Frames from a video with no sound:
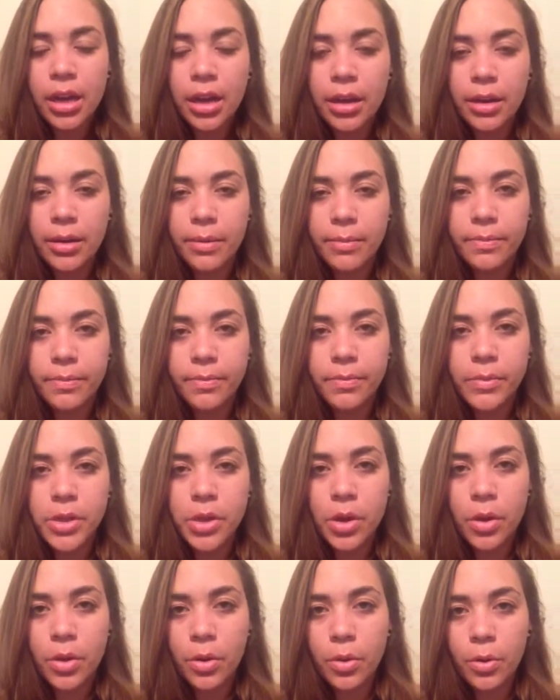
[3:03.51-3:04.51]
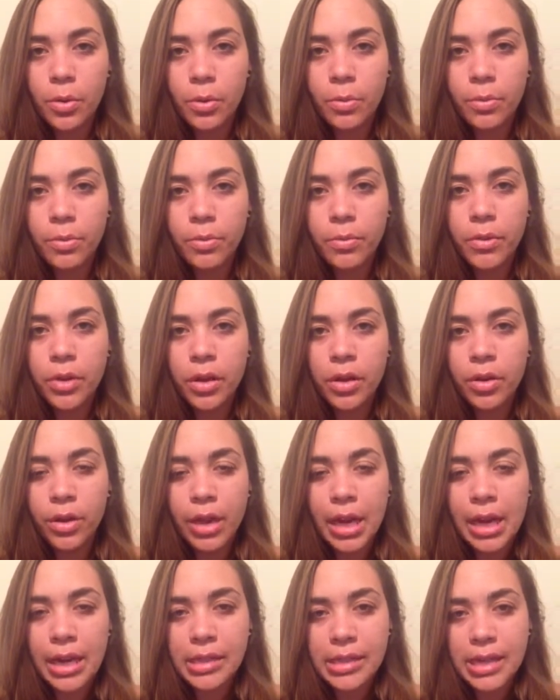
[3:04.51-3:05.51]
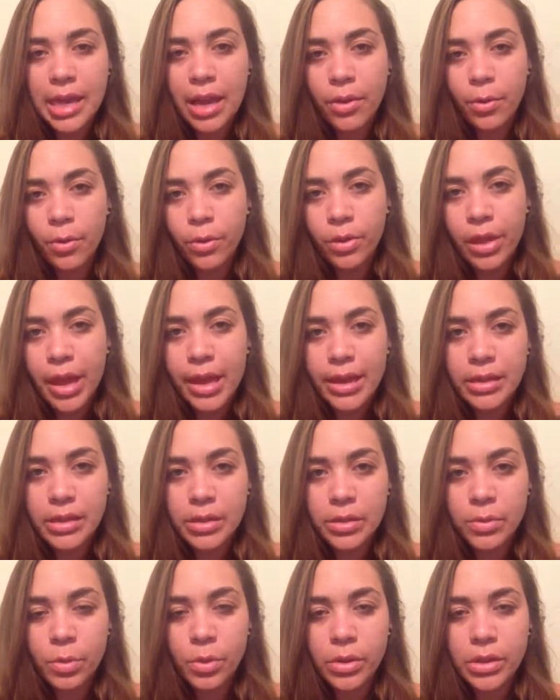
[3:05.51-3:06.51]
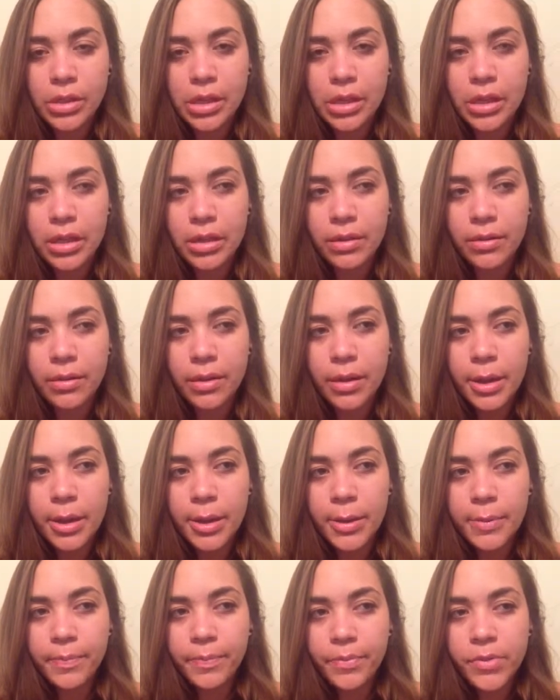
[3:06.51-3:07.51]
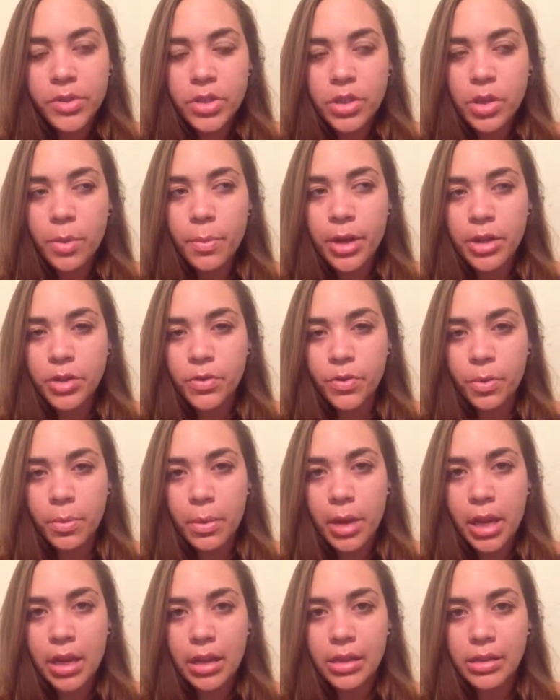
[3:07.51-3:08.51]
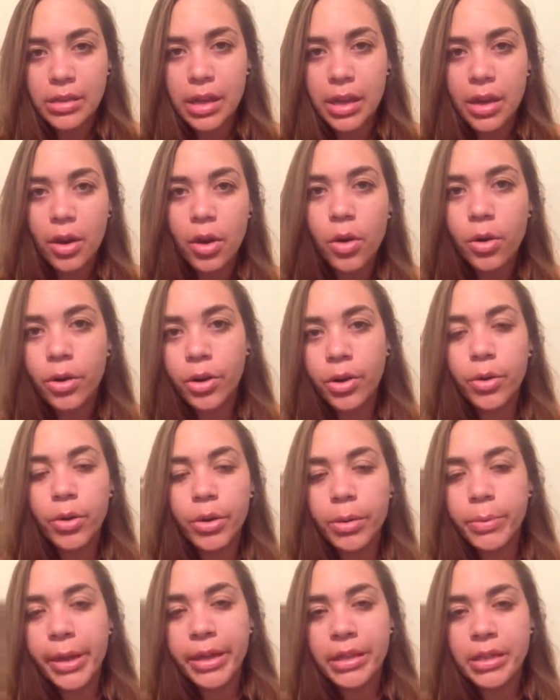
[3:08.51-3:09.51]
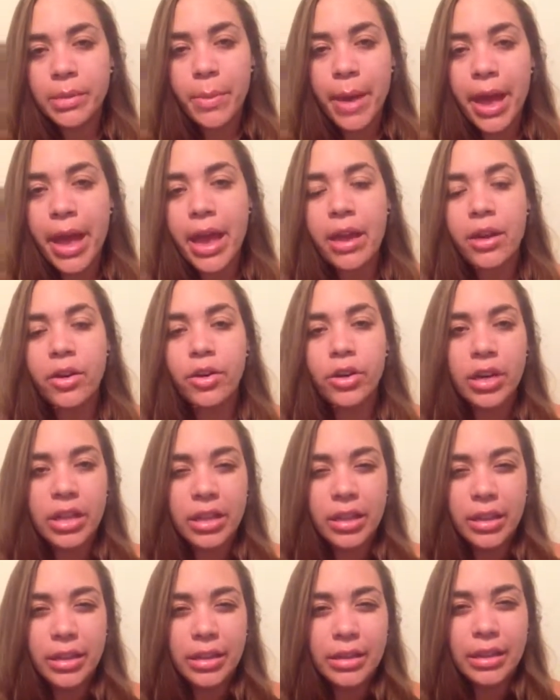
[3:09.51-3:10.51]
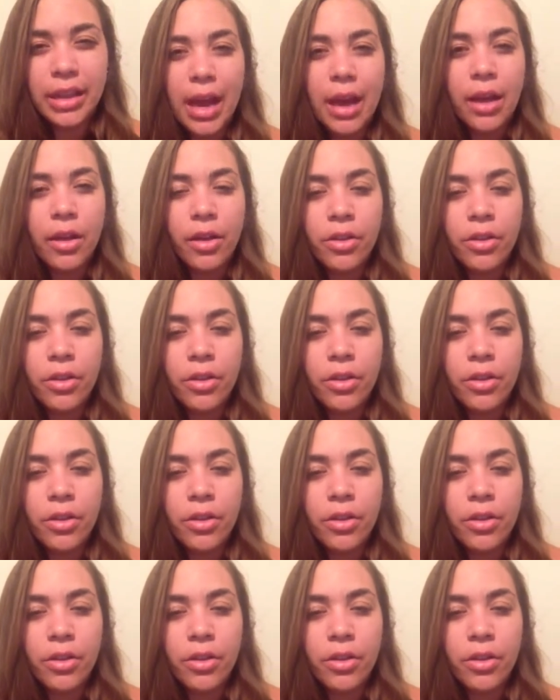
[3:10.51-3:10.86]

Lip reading: Getting together with Lex wasn't so much for me as like, "Oh, you're going back to men," or anything like that.